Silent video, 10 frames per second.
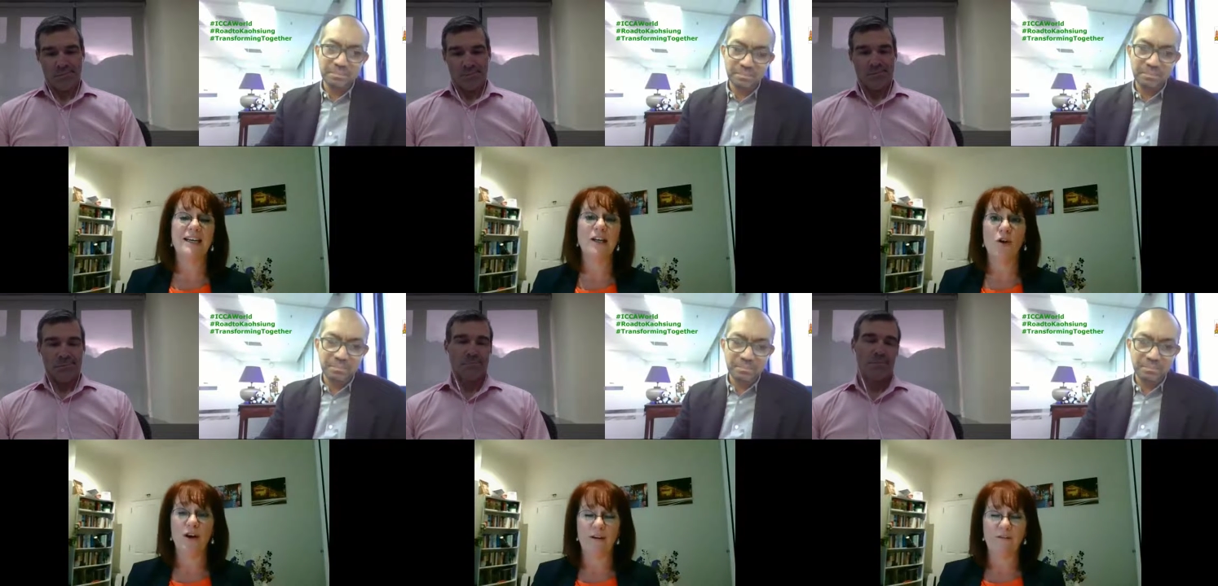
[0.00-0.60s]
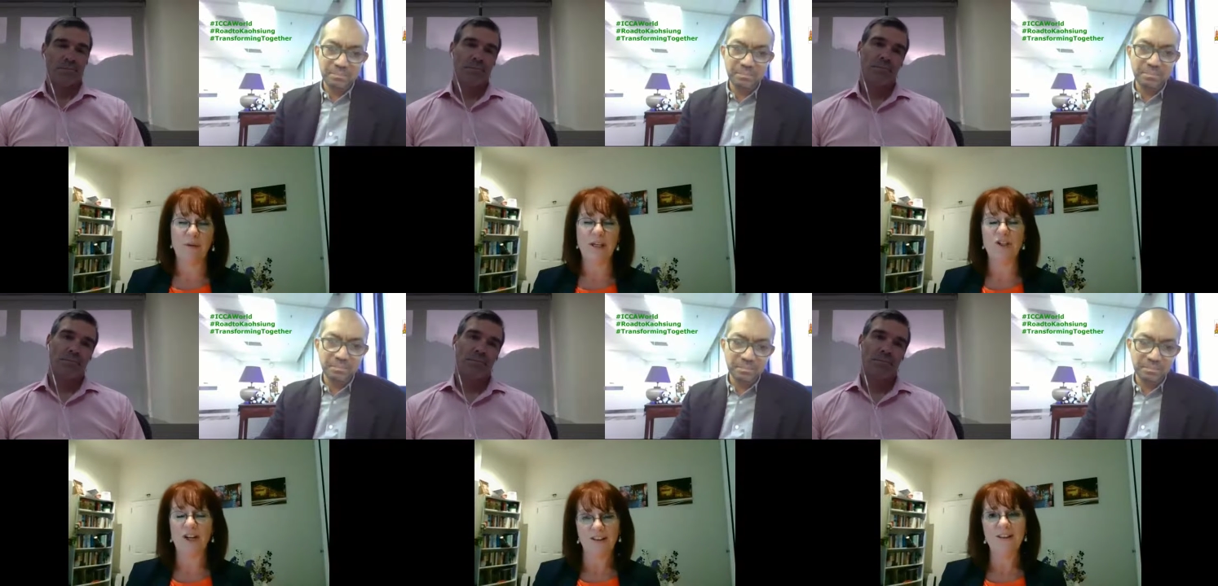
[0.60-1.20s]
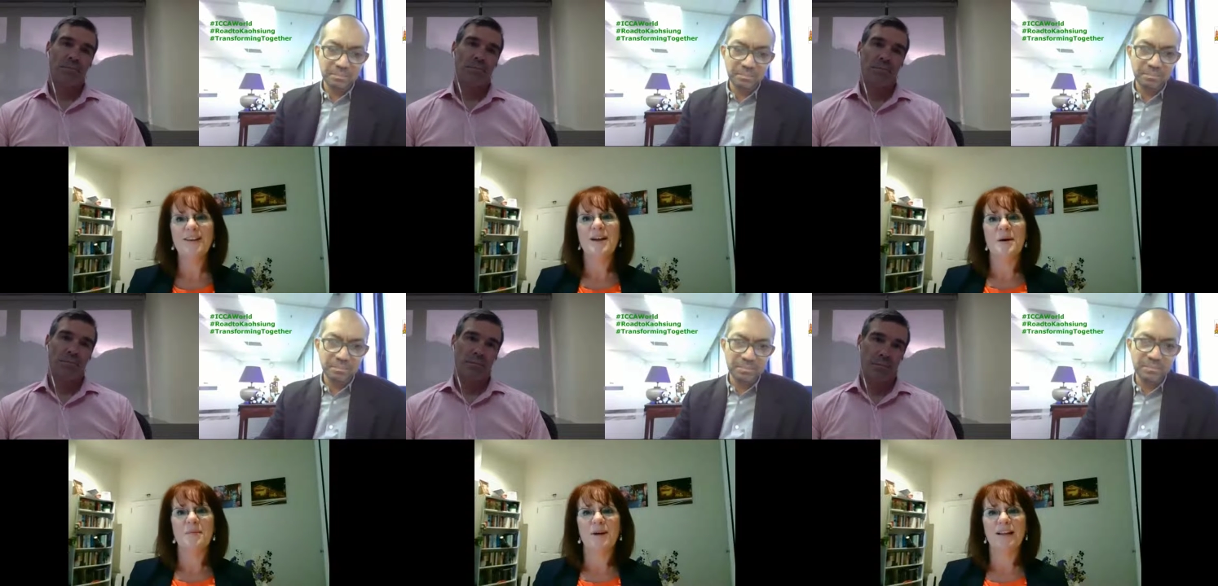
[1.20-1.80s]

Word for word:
Speaker 1: in learning from each other, but